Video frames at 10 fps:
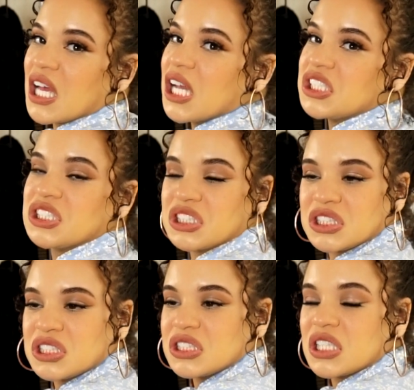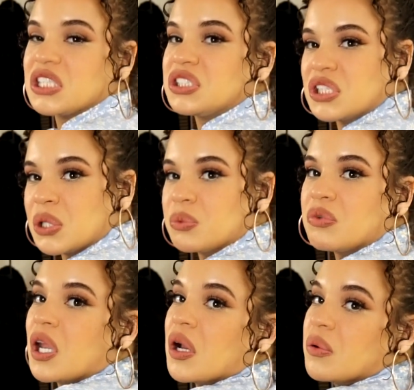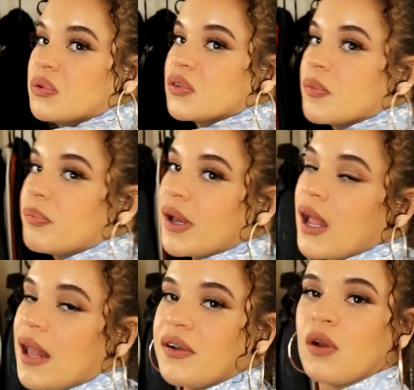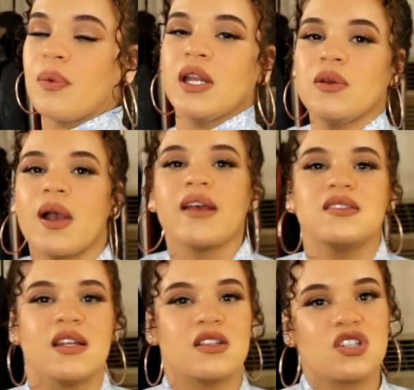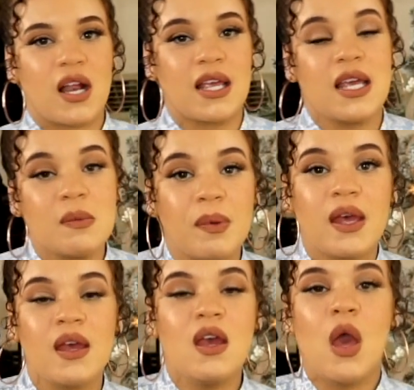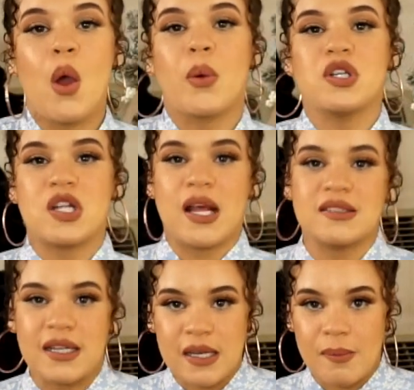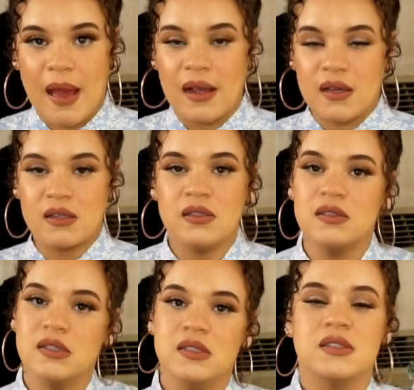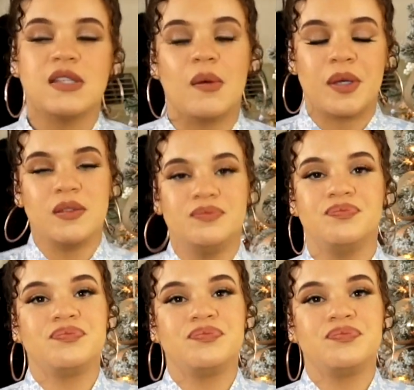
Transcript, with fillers: I just, I don't know. But I don't know, what do you guys think? Should I keep it or should I send it back? Tell me.